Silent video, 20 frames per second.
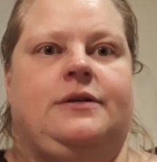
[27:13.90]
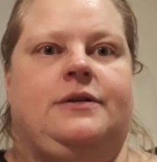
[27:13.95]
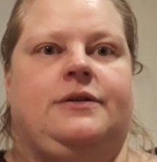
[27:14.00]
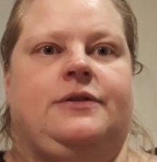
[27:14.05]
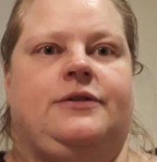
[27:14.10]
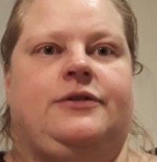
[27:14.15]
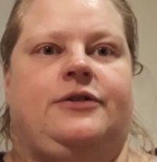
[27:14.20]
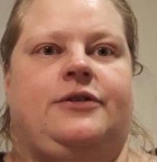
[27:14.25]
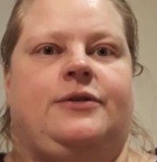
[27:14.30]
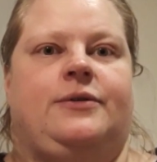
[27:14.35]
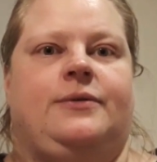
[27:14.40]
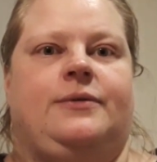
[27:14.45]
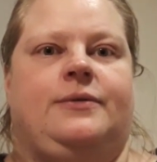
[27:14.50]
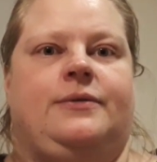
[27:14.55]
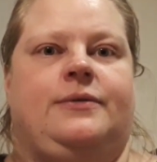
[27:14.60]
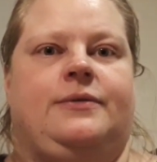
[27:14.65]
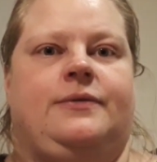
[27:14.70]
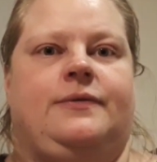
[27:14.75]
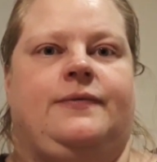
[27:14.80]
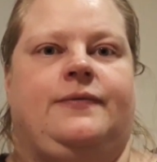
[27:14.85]
So
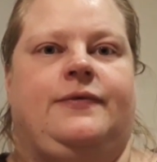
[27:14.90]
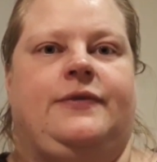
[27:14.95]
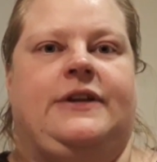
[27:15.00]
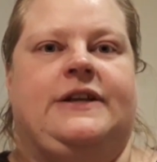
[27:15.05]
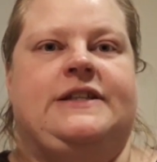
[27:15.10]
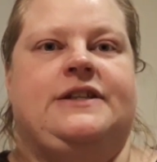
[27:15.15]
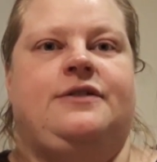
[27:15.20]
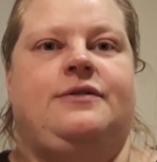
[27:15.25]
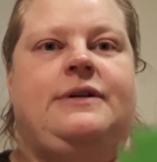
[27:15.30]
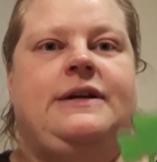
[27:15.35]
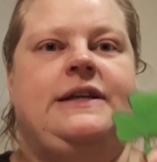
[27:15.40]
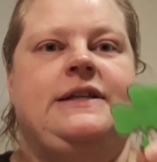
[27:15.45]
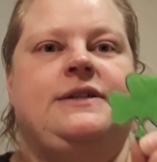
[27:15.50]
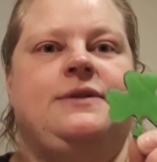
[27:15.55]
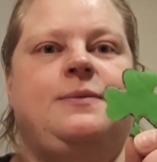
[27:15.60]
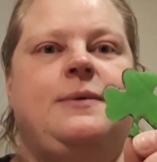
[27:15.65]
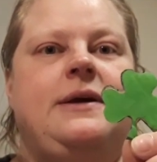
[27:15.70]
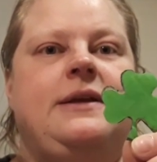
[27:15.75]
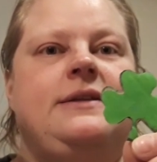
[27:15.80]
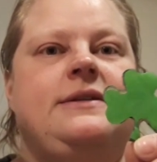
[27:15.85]
these green
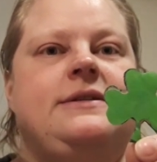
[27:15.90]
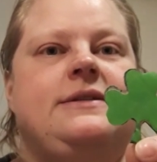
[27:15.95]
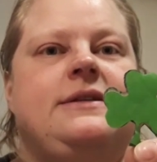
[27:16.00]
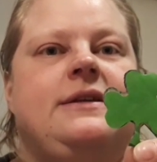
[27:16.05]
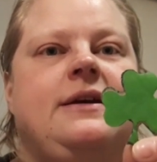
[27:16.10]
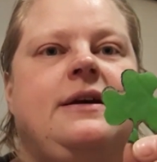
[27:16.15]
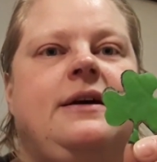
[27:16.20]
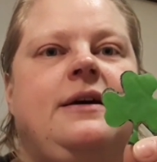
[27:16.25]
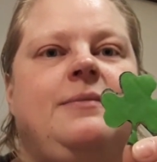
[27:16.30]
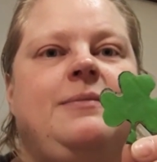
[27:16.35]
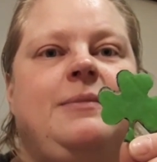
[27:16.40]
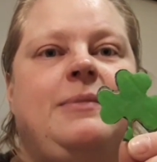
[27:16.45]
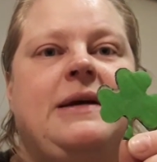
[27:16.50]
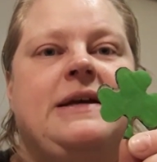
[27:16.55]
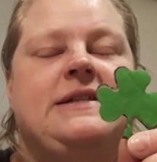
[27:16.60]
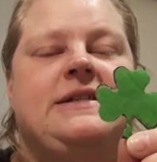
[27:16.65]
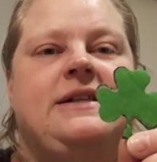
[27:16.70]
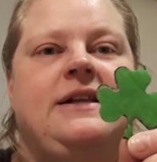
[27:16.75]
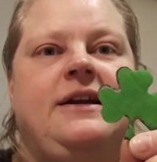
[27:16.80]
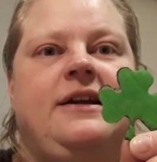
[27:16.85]
ones I'm
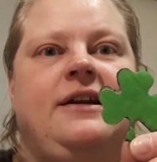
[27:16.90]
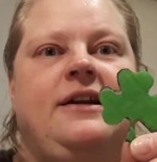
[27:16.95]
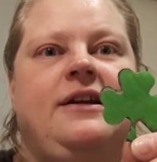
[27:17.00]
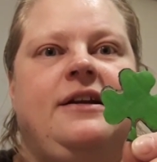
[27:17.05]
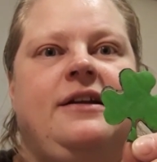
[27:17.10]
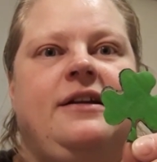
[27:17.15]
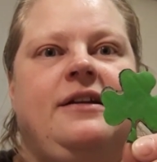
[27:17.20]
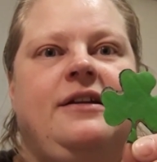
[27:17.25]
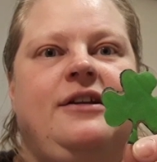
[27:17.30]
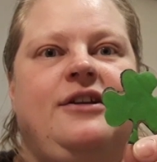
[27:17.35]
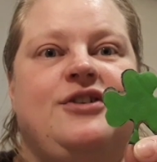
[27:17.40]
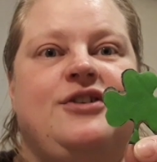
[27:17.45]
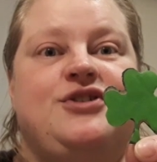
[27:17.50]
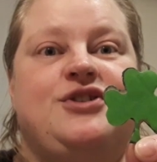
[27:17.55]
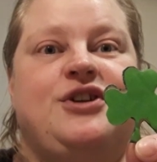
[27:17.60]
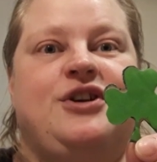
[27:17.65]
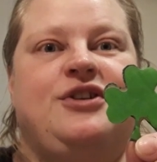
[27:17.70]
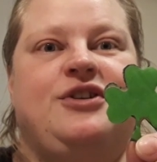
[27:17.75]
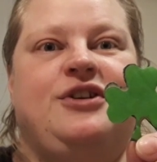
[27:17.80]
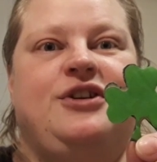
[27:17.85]
basically
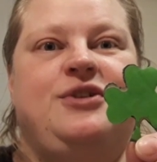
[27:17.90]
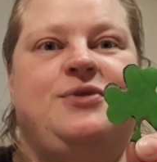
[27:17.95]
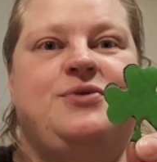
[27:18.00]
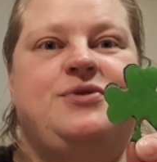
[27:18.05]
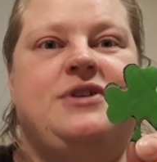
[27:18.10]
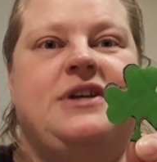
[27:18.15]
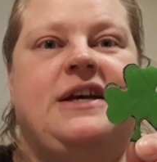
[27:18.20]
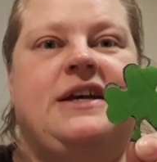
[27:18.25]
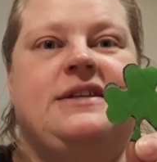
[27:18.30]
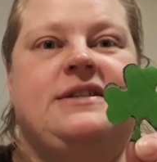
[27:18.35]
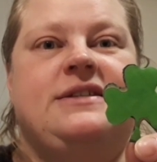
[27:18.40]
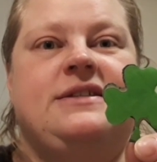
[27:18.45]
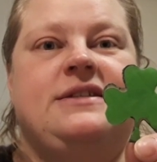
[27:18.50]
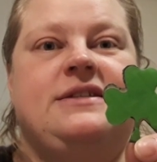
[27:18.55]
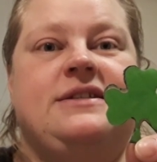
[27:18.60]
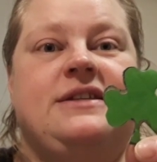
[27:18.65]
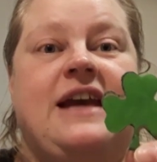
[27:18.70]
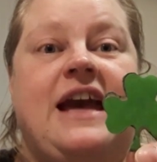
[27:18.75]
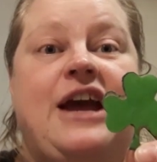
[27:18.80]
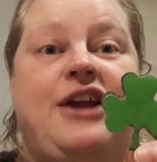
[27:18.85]
just gonna use as
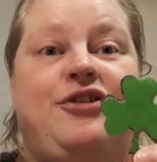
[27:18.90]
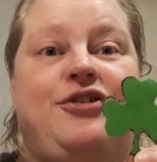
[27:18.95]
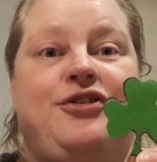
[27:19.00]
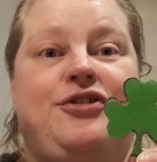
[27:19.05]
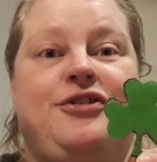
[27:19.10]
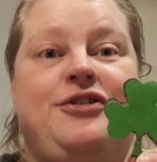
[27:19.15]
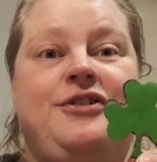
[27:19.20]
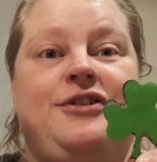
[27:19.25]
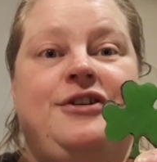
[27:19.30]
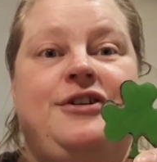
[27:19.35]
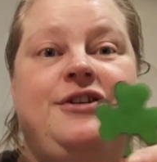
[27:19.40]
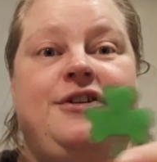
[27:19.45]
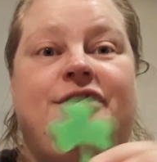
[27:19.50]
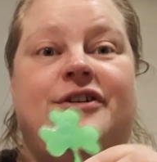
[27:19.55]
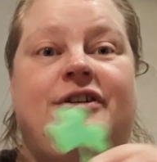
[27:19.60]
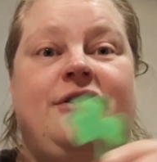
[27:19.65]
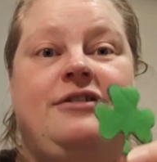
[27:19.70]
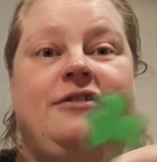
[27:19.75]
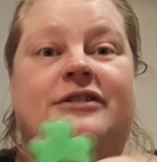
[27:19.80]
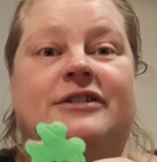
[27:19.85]
scatter
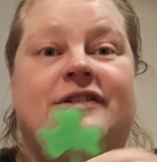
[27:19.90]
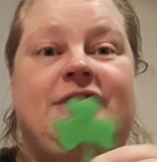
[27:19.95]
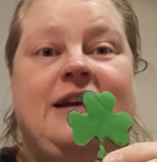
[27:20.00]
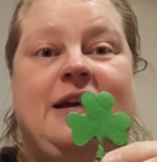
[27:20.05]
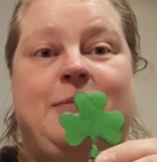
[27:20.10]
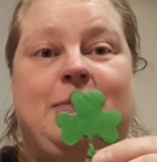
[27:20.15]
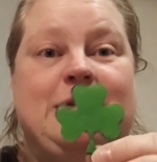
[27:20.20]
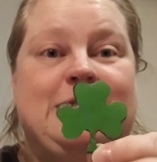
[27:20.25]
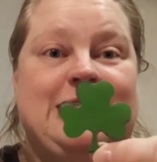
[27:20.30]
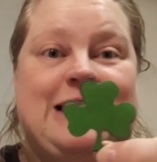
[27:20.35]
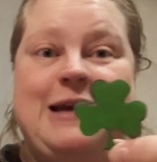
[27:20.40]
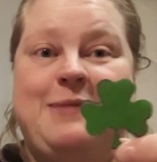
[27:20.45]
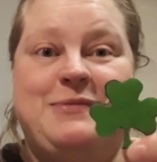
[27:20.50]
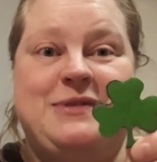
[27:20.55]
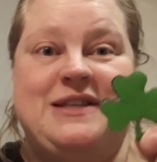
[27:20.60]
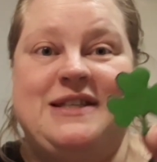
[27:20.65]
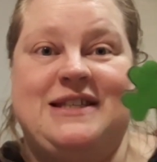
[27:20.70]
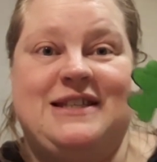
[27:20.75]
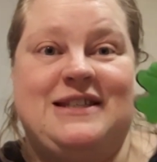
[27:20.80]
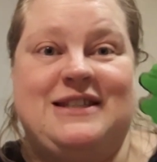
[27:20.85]
on the
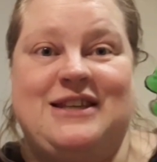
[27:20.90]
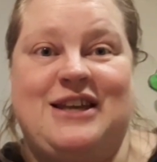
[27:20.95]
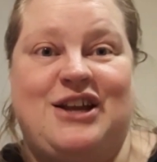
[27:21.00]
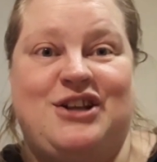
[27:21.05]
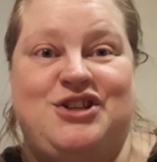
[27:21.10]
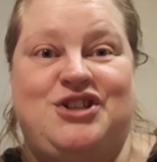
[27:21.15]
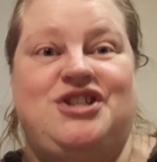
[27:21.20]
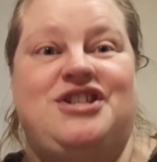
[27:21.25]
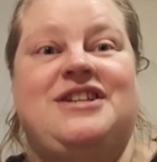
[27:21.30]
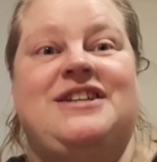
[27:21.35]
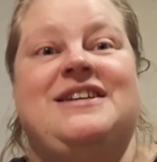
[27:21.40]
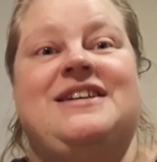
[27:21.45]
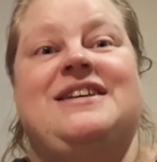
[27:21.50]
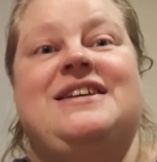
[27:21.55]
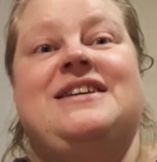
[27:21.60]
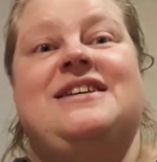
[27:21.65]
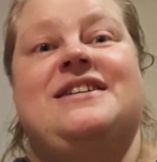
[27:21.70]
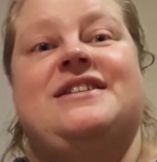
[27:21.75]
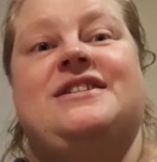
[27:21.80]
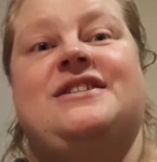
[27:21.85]
tablescapes and such.
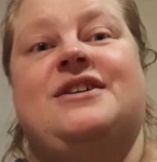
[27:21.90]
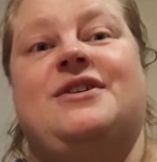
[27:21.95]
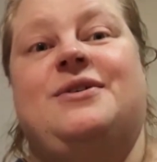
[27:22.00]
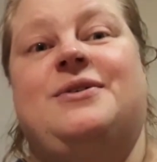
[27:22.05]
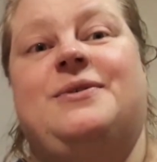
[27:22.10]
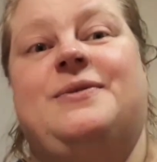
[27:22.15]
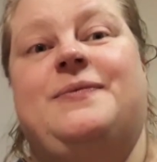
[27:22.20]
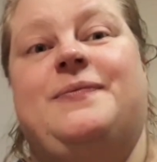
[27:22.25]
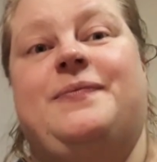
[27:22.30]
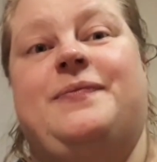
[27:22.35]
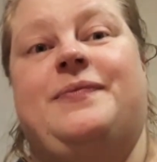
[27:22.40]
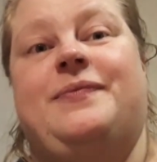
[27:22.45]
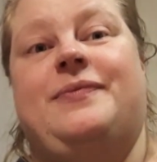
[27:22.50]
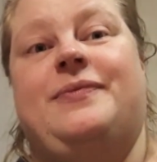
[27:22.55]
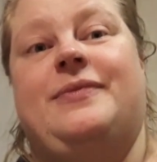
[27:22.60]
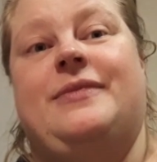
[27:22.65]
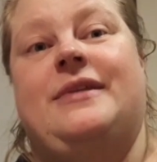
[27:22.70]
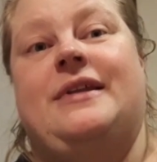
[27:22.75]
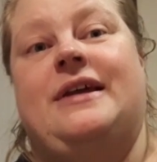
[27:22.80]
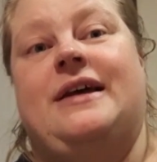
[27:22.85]
So
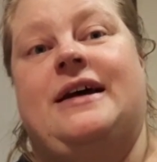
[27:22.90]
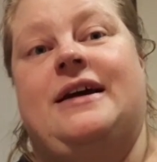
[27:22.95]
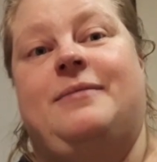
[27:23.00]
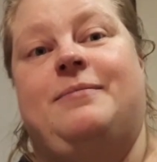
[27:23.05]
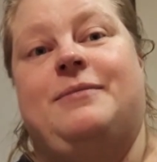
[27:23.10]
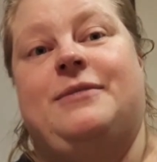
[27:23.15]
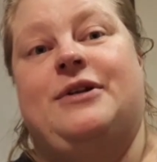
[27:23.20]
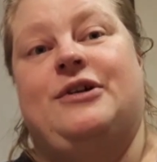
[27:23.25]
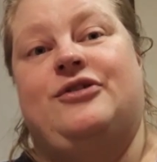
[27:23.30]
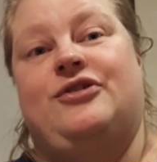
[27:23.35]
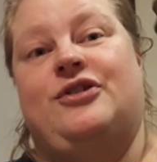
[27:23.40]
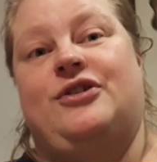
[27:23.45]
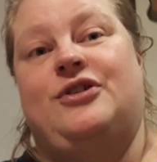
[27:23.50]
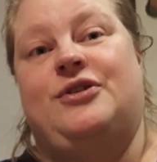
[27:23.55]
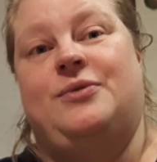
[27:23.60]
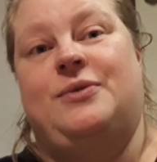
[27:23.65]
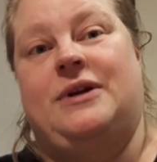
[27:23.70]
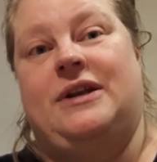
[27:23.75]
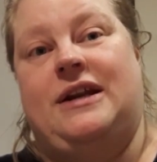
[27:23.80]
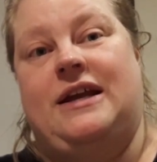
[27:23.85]
I'm not
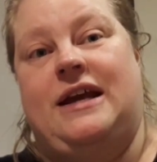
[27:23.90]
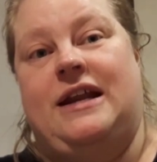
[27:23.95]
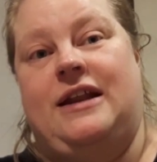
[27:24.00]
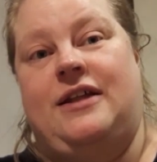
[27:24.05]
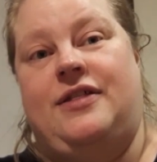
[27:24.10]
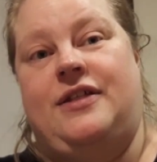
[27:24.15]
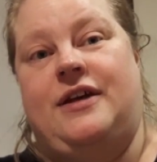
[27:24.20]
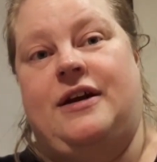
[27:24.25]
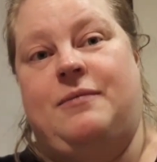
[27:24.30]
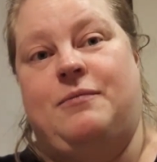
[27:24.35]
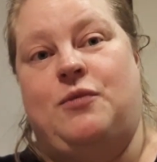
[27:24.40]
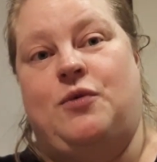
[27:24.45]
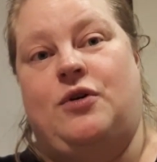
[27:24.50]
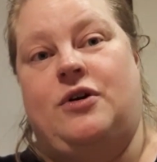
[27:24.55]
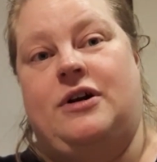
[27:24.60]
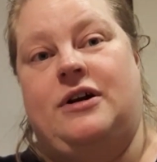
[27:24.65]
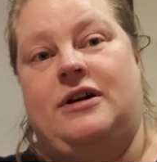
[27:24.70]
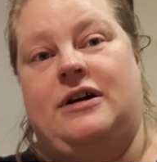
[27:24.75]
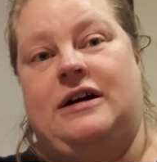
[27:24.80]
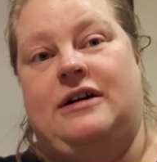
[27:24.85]
doing anything
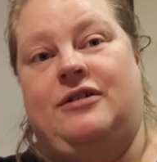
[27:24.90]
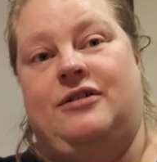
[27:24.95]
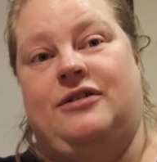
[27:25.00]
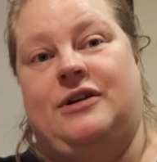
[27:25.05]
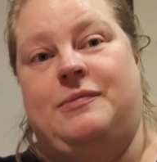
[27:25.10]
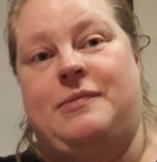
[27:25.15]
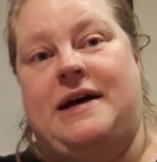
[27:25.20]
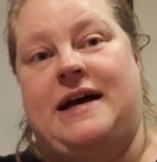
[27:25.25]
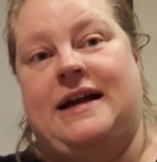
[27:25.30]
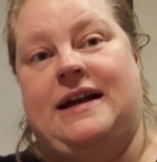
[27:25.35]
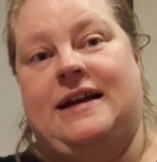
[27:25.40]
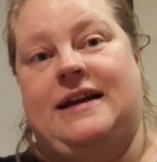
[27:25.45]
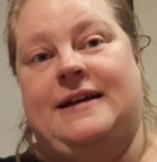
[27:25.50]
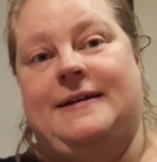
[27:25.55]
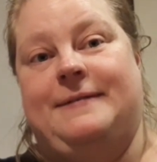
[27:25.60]
more on the back.